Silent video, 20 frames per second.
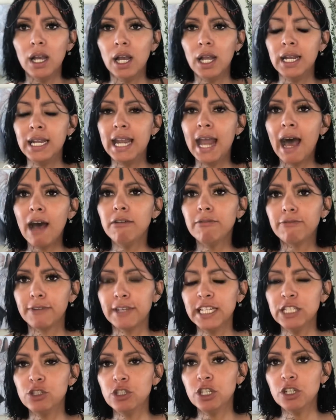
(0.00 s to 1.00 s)
love
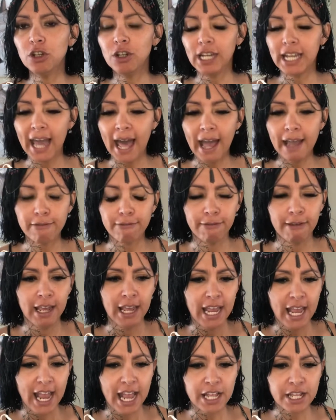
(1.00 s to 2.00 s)
into your life,
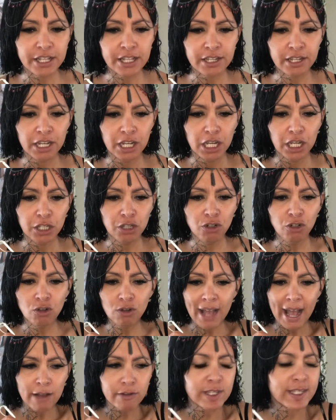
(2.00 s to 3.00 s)
and you look
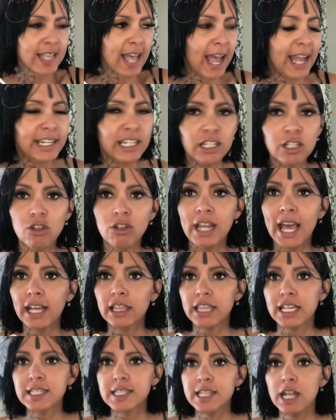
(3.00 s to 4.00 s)
outside and you're like,
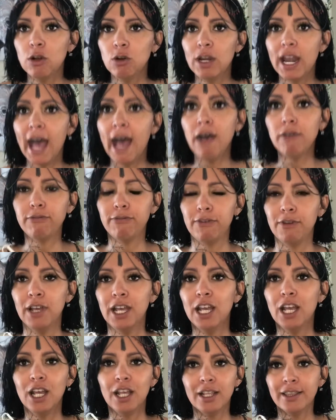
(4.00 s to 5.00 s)
there's no love.
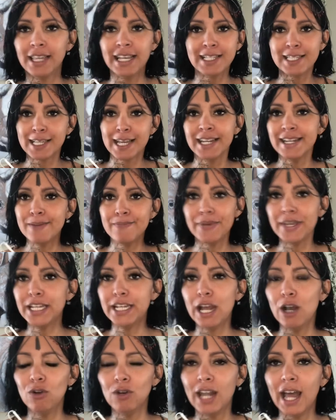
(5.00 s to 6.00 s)
There's going to be
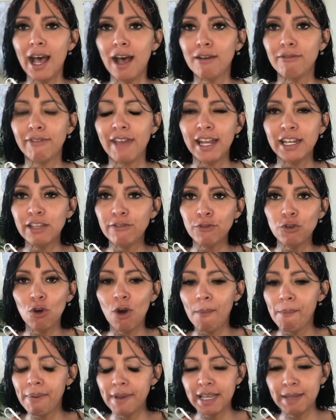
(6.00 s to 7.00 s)
no love. And if you
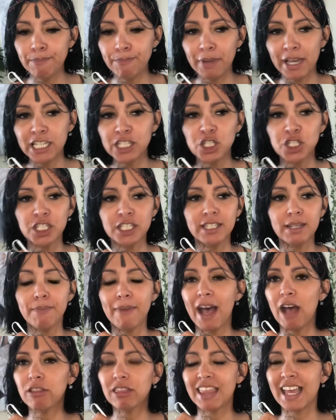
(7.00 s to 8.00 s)
are impatient
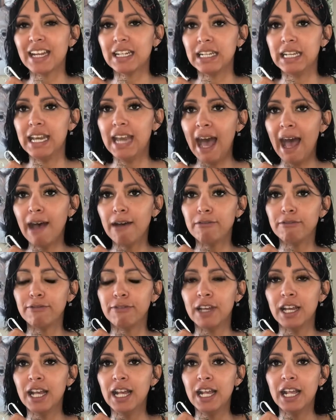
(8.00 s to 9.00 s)
about that love,
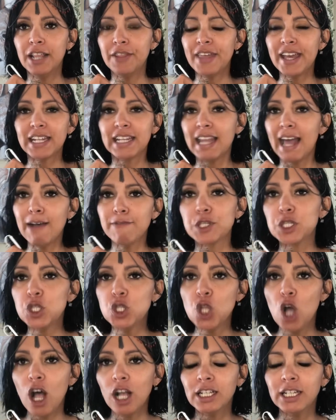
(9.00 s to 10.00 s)
that love's
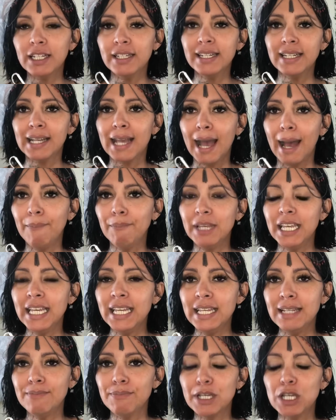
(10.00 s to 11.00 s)
not going to come
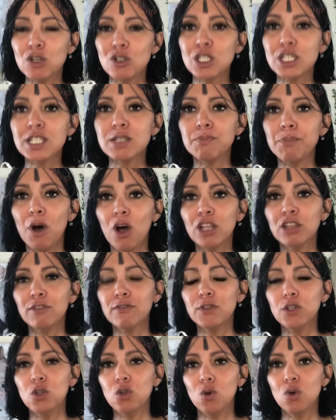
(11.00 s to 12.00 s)
in because it's part
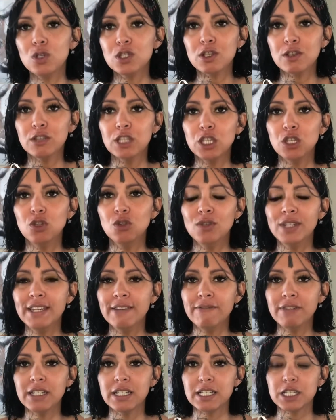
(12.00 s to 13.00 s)
of the laws of the
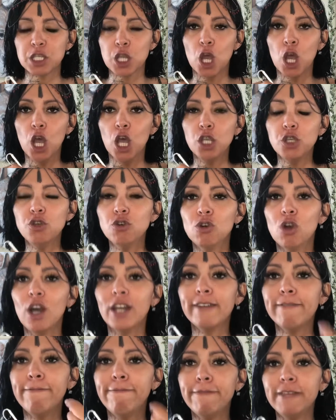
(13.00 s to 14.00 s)
universe. You got
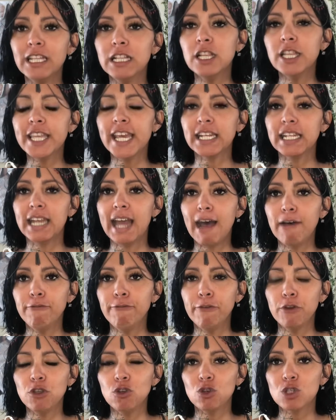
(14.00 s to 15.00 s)
to feel that love
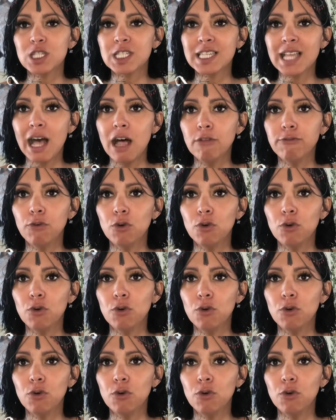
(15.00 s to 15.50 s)
for yourself